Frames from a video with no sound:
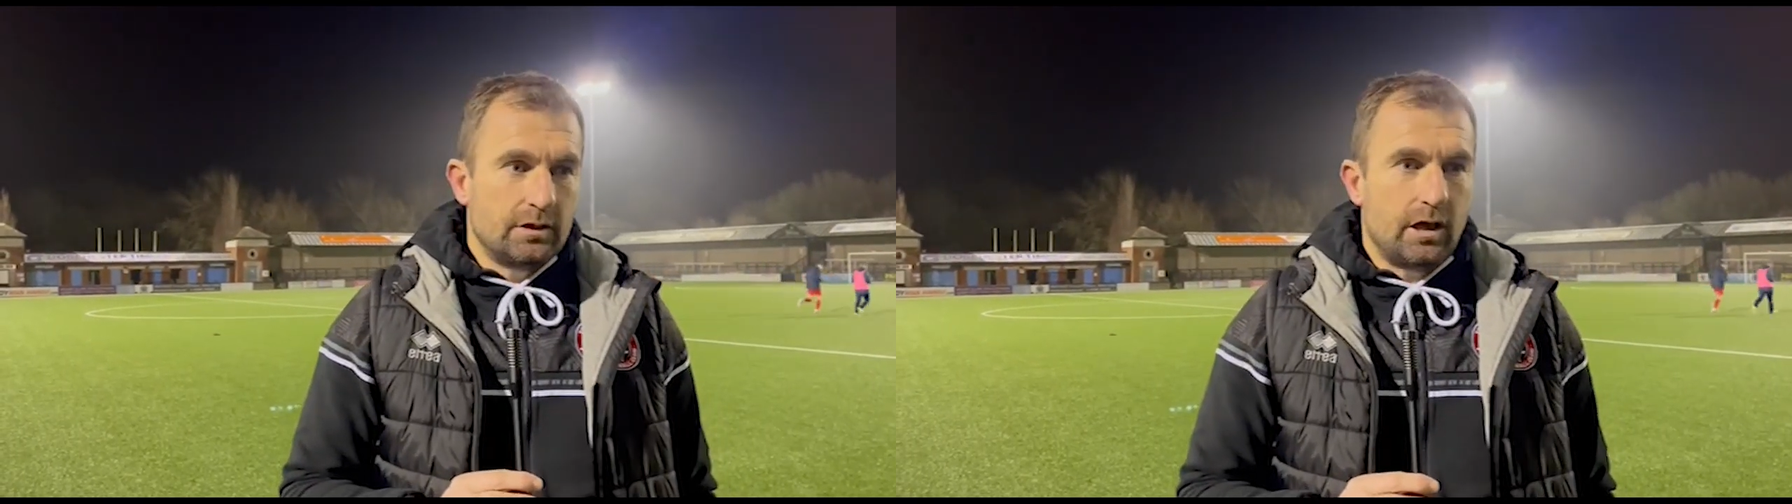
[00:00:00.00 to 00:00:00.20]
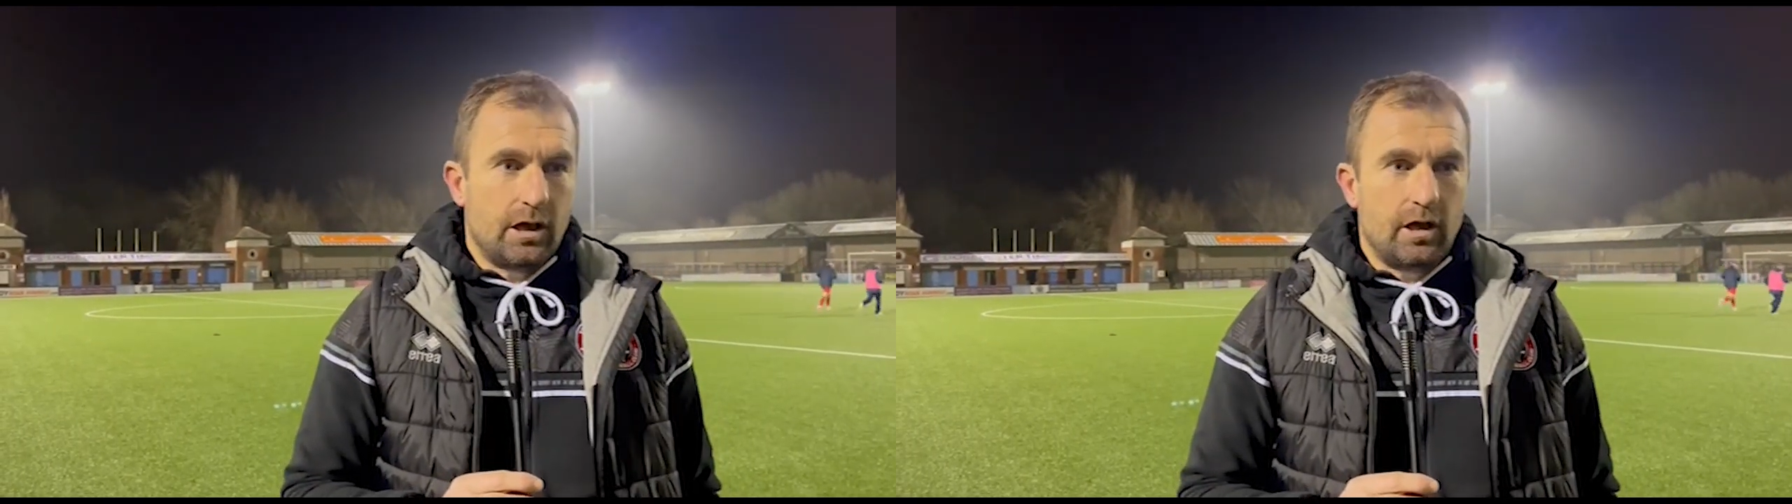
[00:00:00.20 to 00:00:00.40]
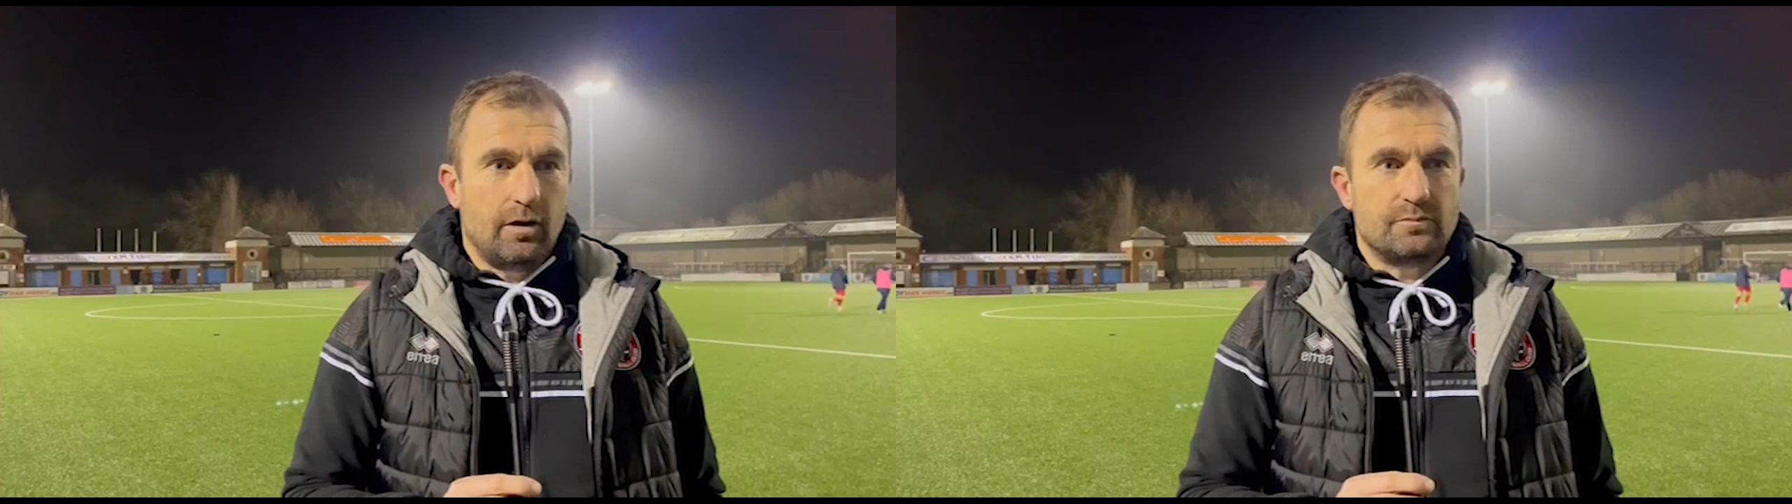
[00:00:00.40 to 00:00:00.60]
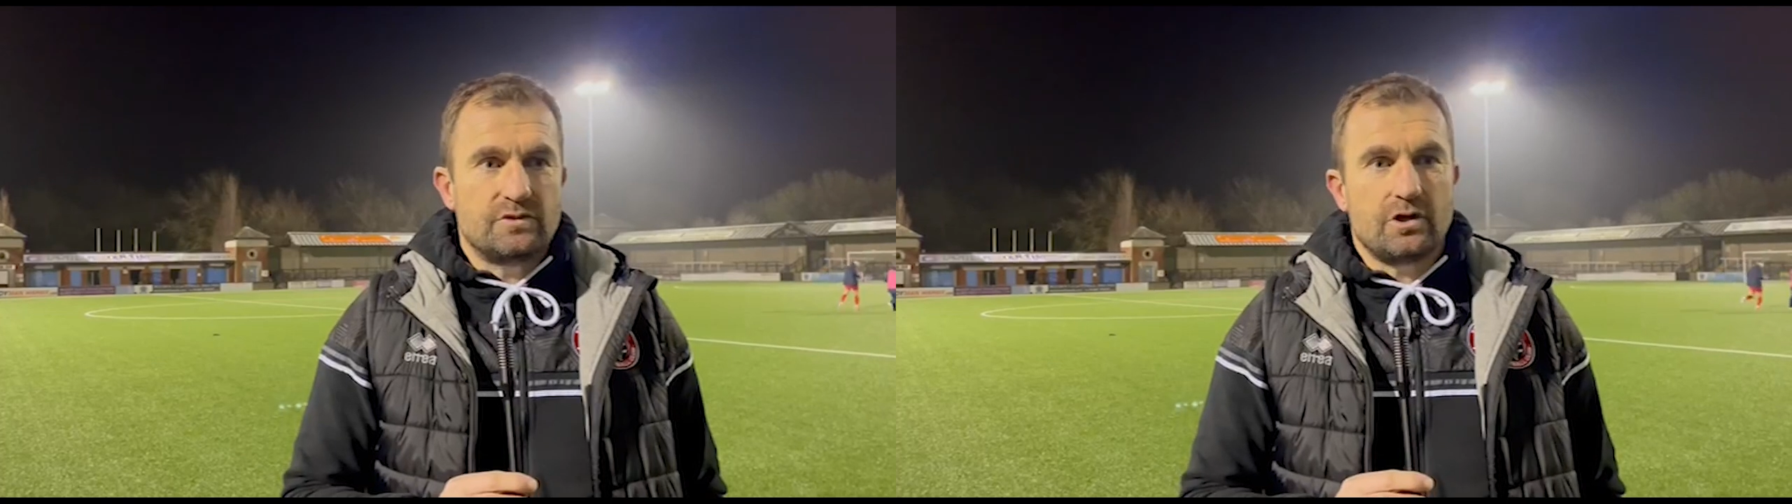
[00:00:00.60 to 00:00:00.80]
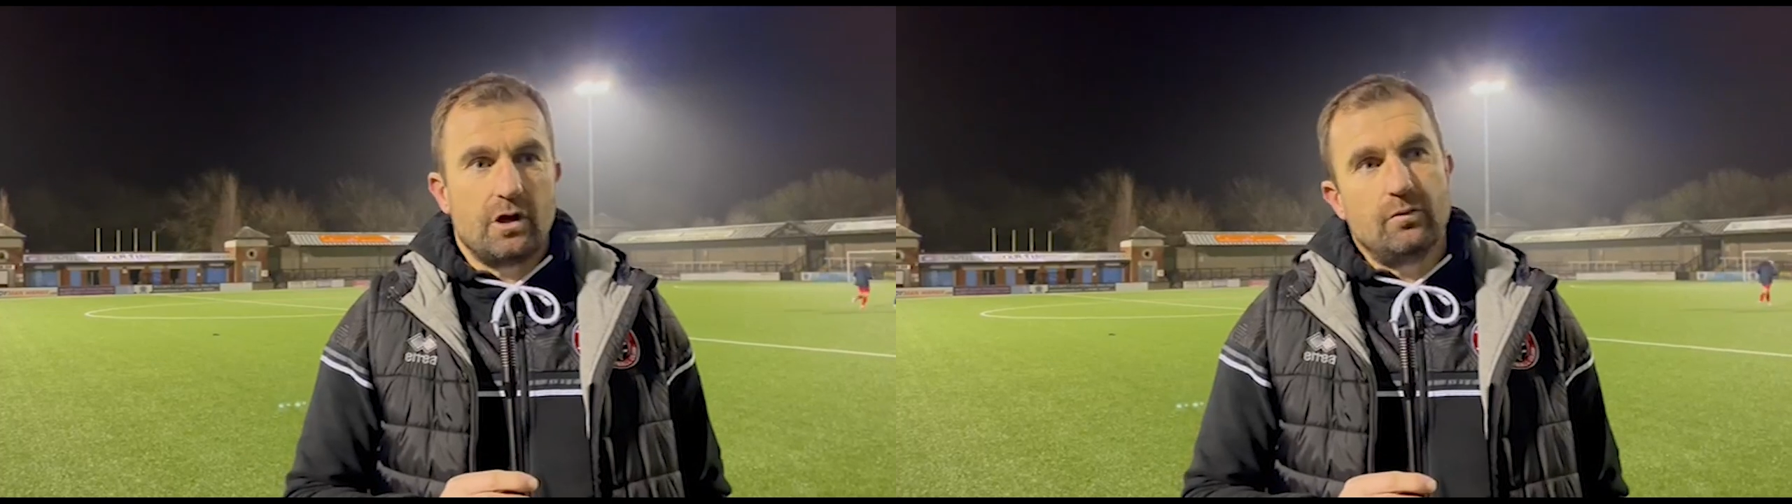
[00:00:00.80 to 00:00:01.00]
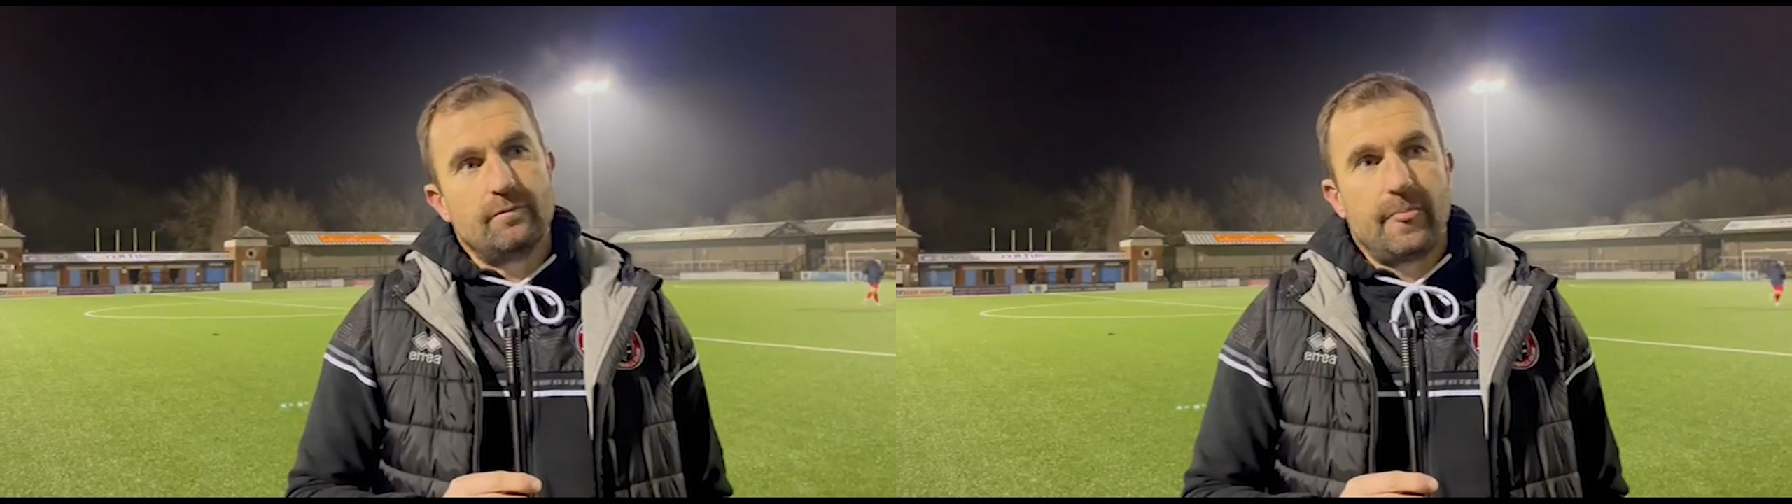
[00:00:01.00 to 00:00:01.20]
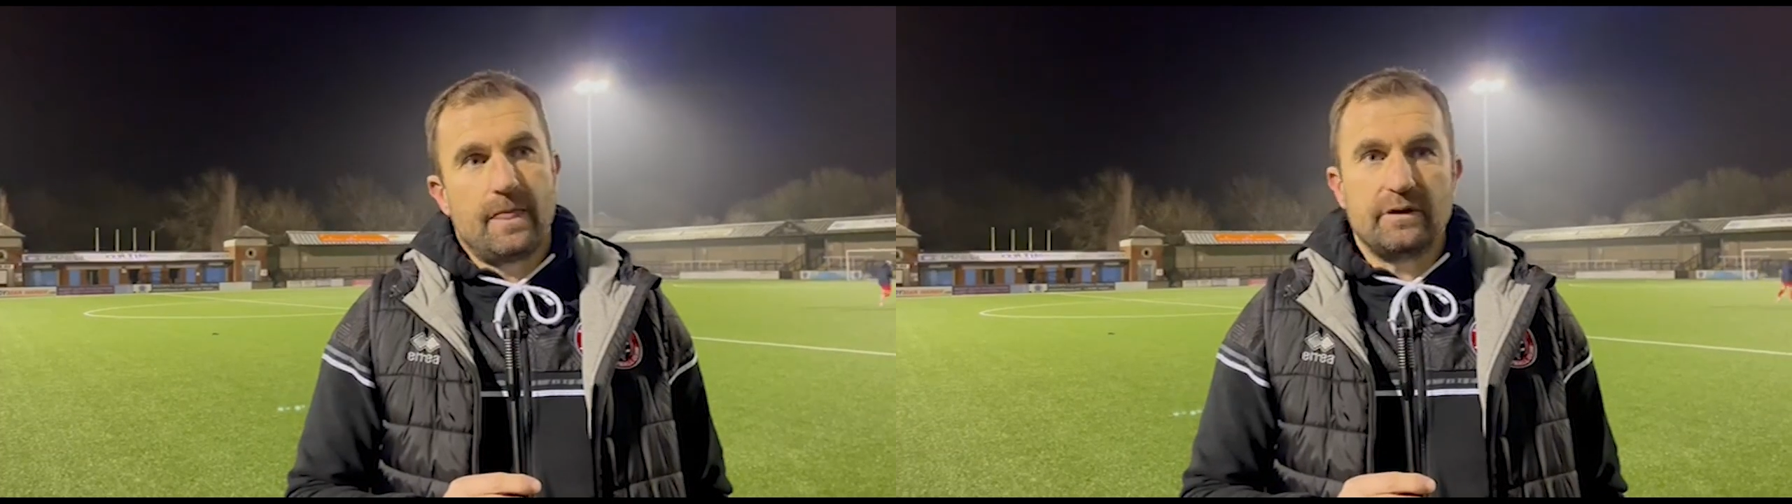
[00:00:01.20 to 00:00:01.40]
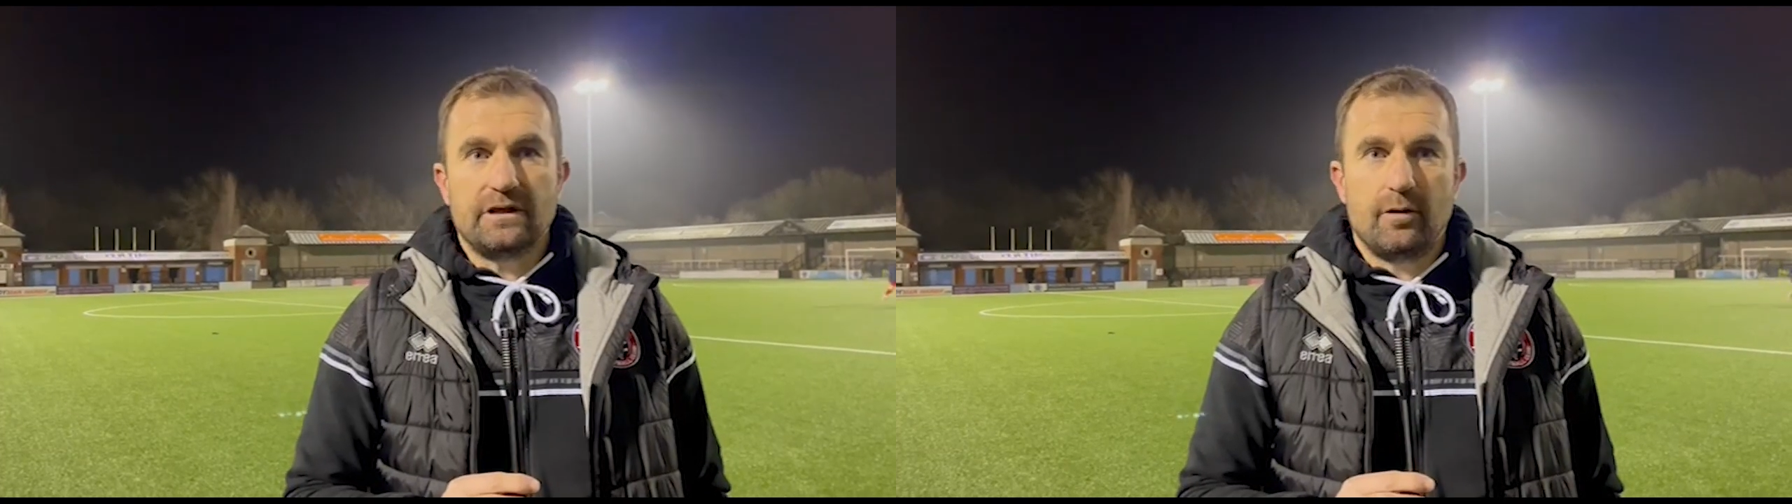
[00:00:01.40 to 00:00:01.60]
Um, so
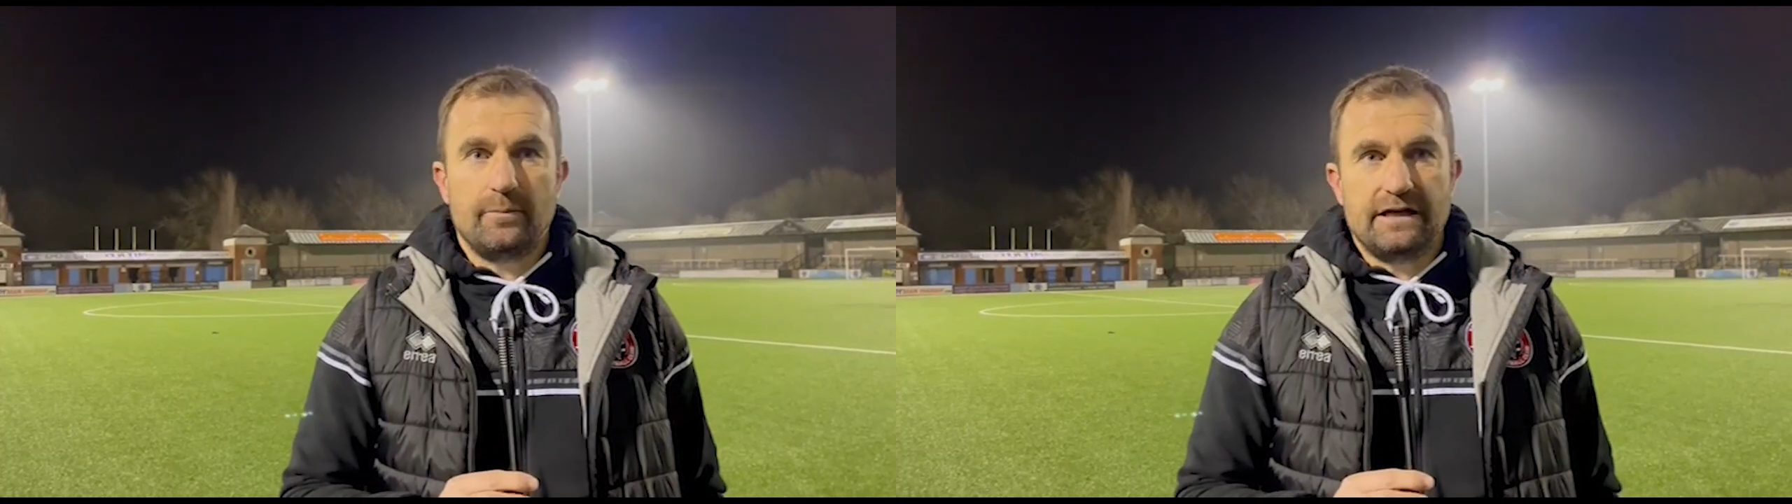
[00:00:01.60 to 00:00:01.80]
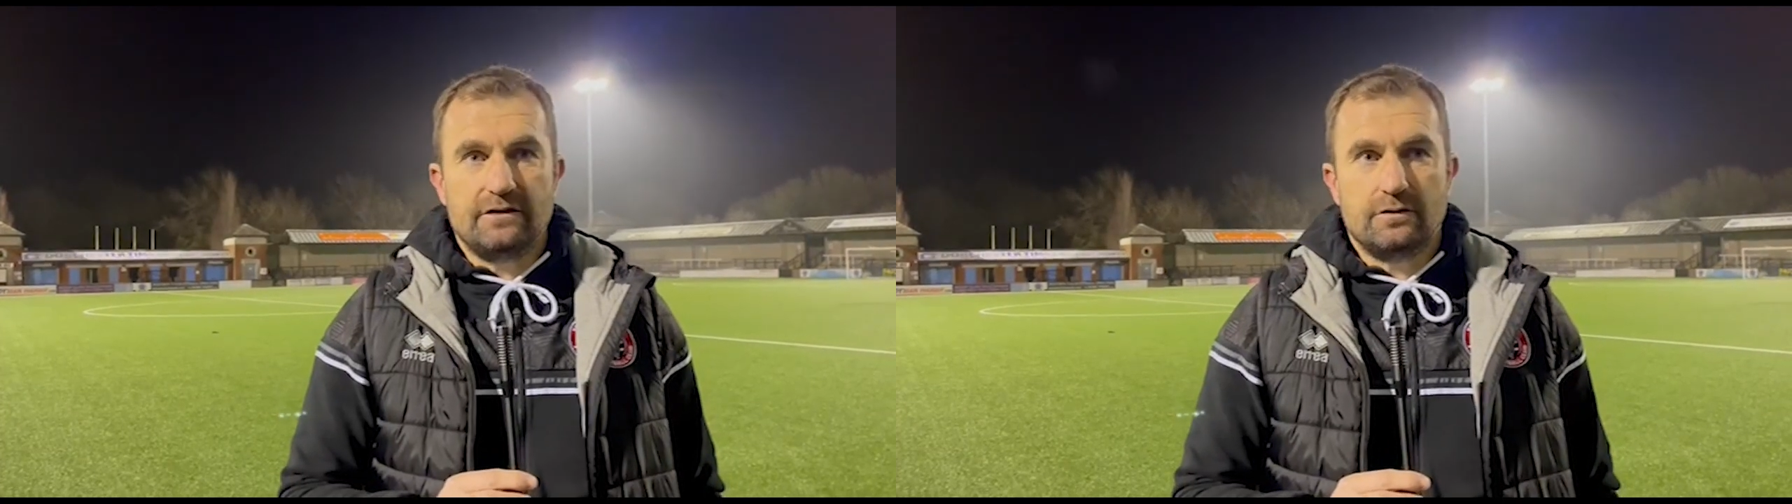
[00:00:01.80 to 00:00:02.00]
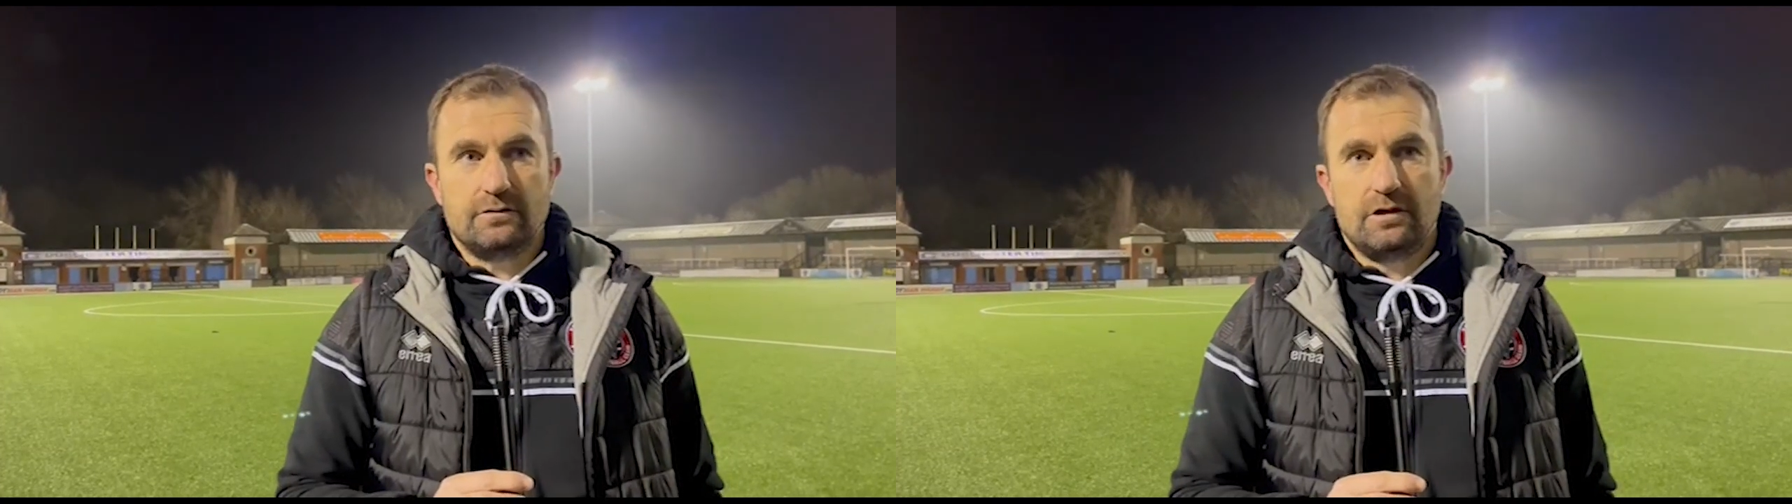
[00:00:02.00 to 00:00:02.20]
I mean, come the end of the,